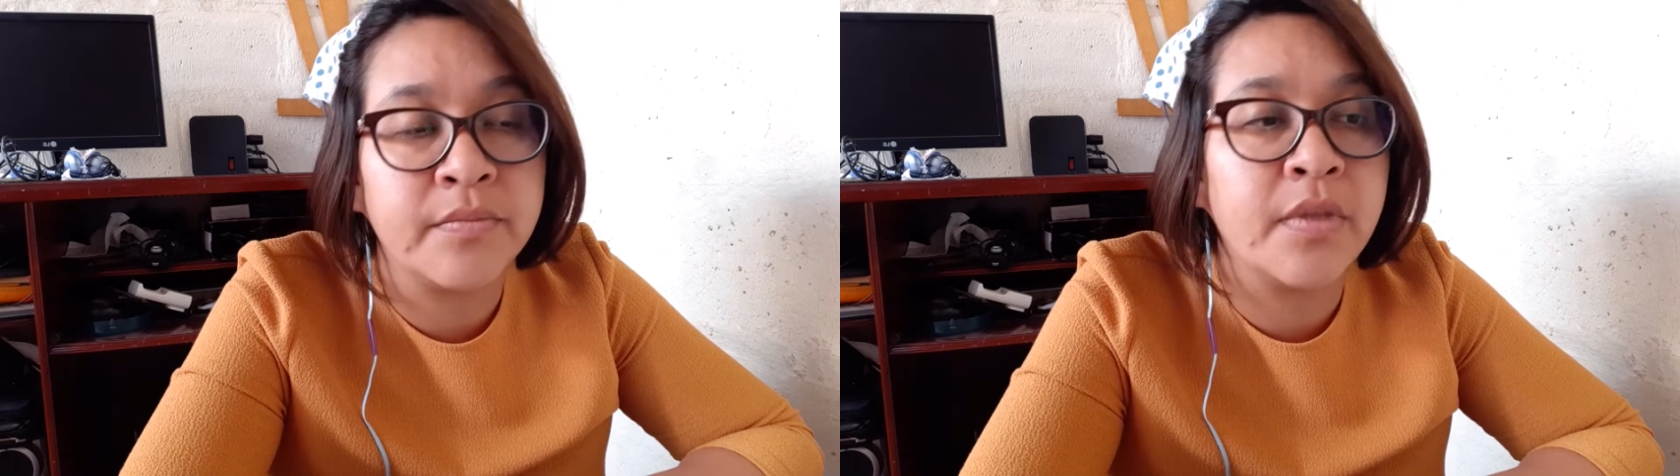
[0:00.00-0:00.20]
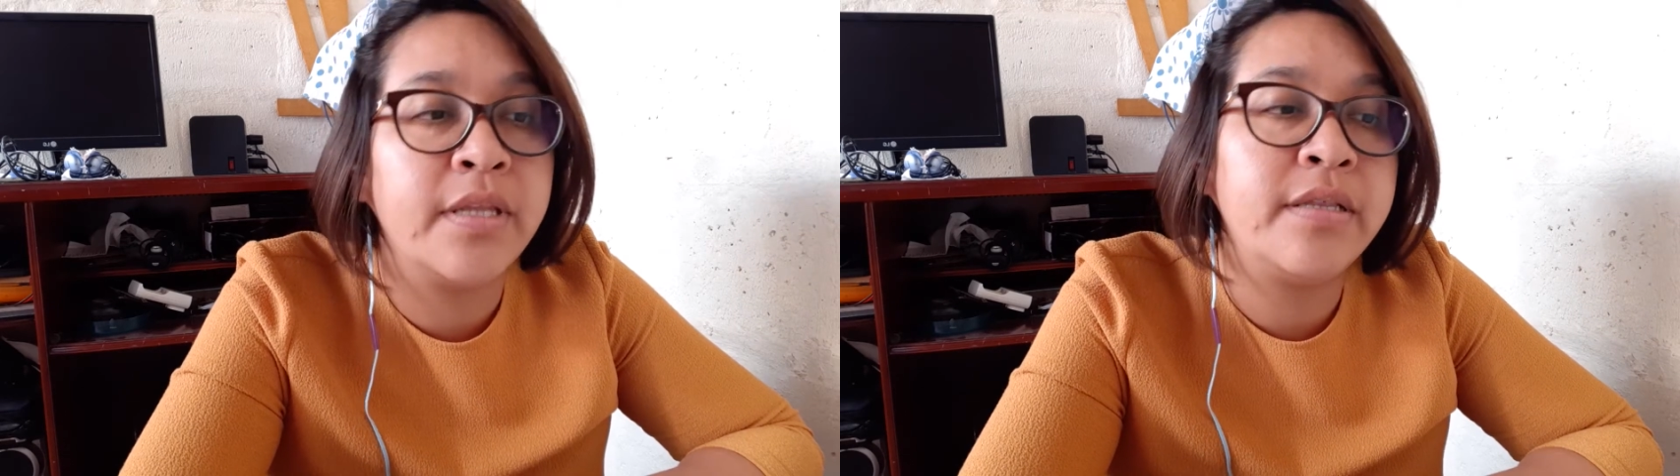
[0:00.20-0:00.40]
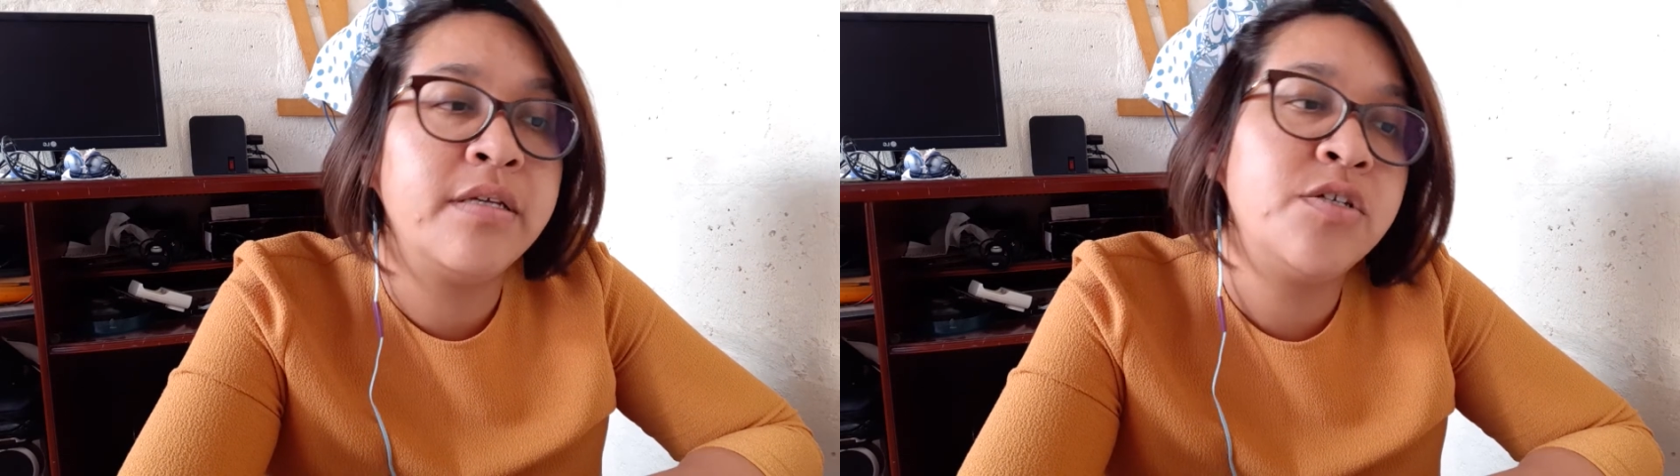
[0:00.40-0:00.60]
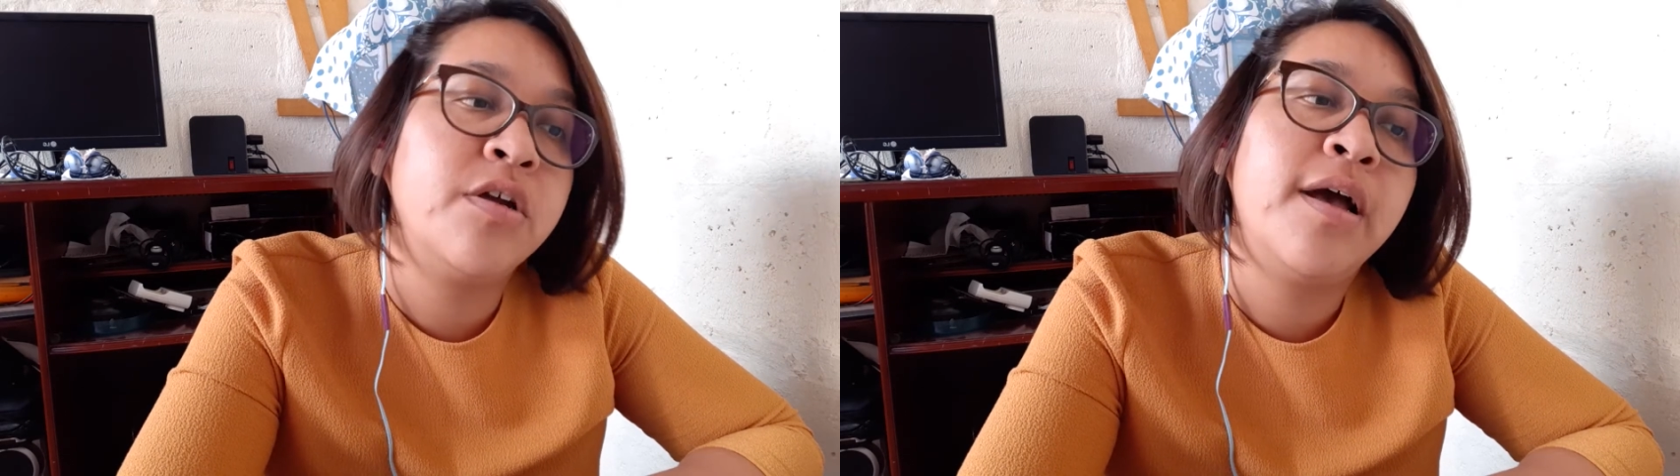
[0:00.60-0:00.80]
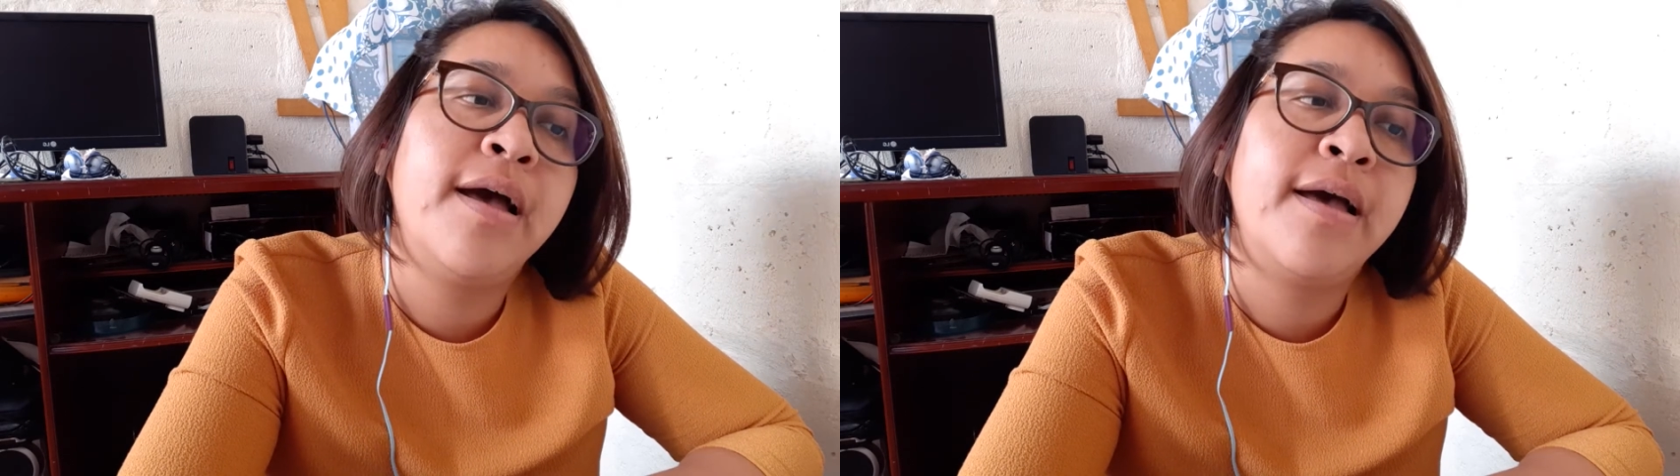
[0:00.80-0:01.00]
The teacher
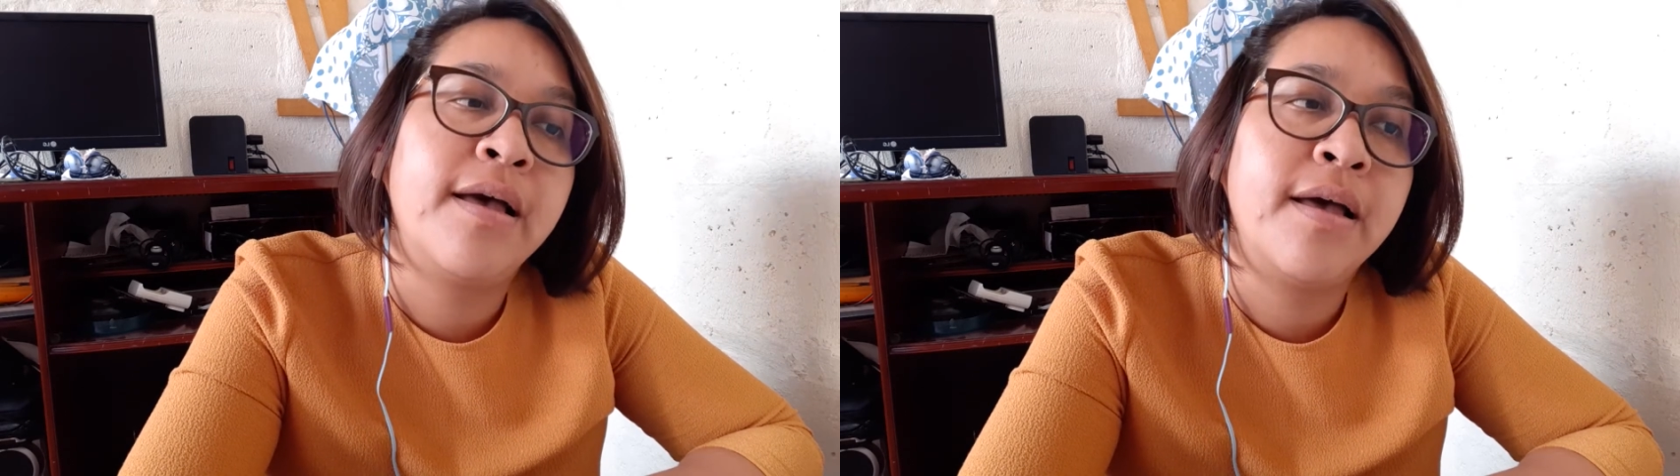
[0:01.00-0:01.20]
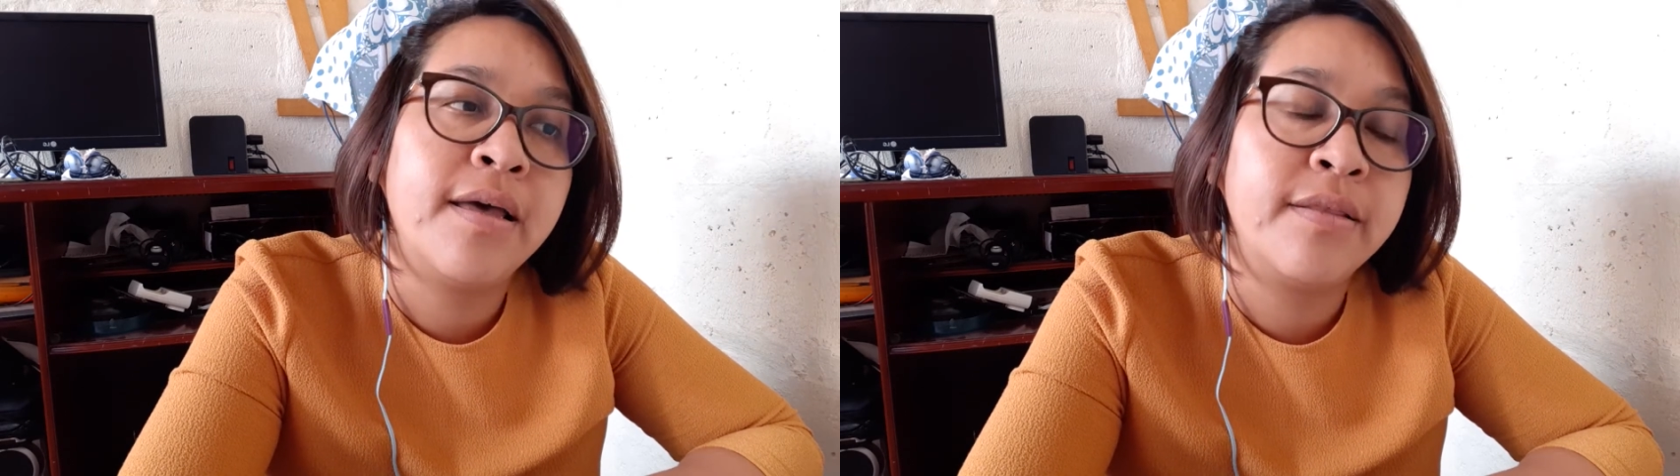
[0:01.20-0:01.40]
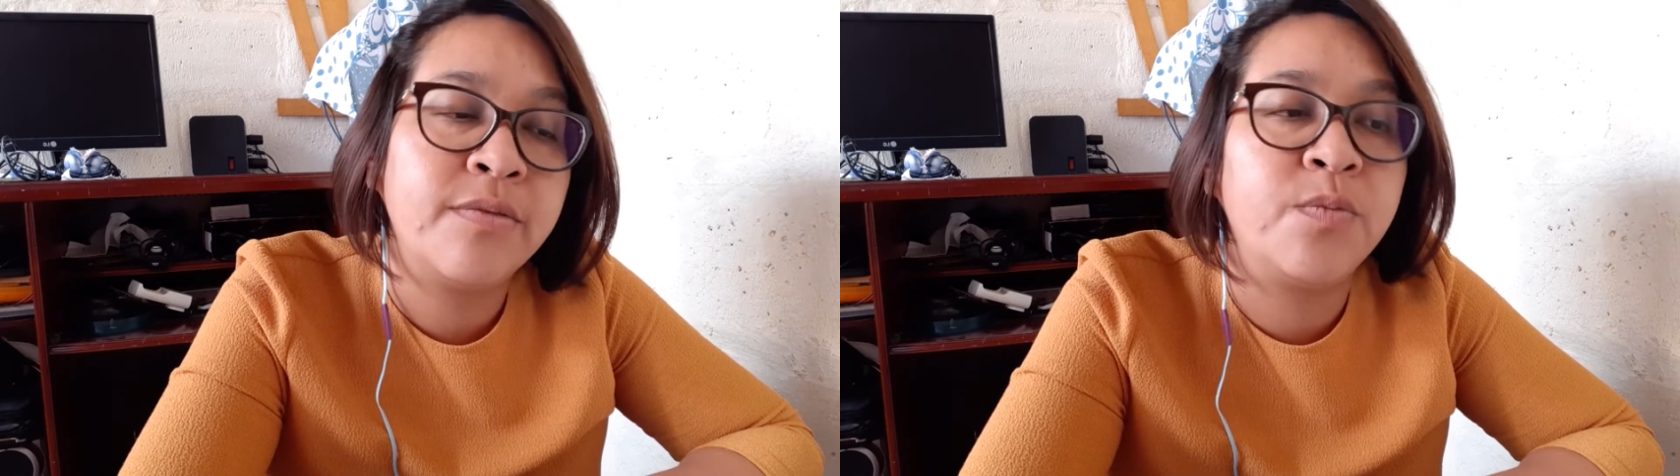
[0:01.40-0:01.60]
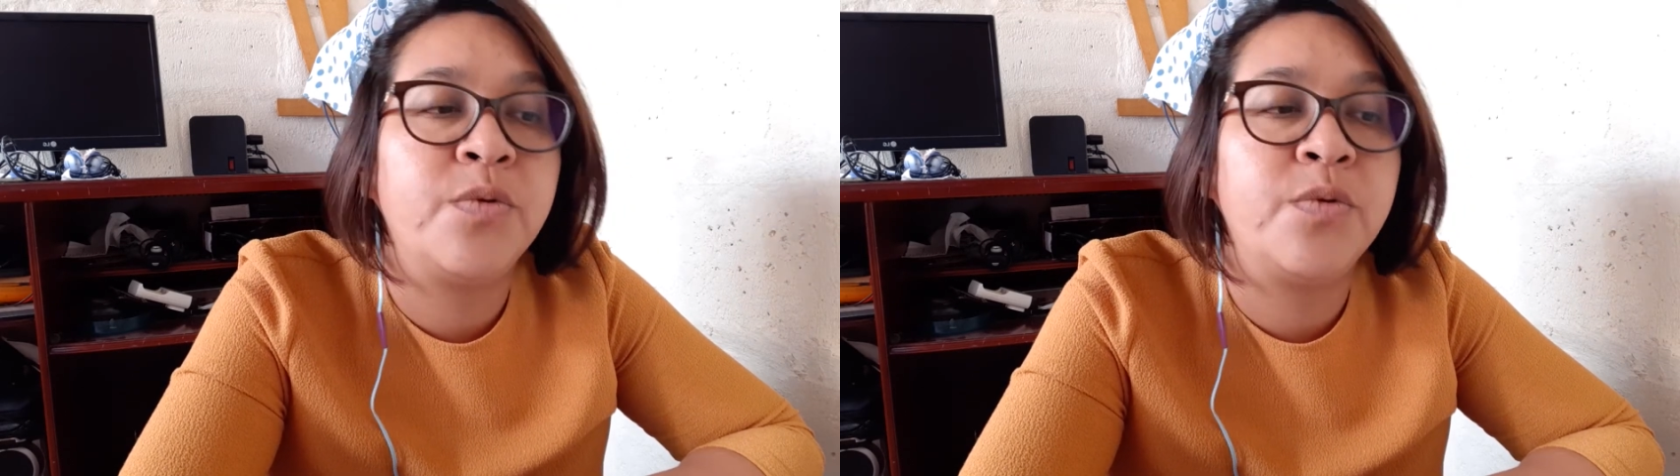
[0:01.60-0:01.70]
had to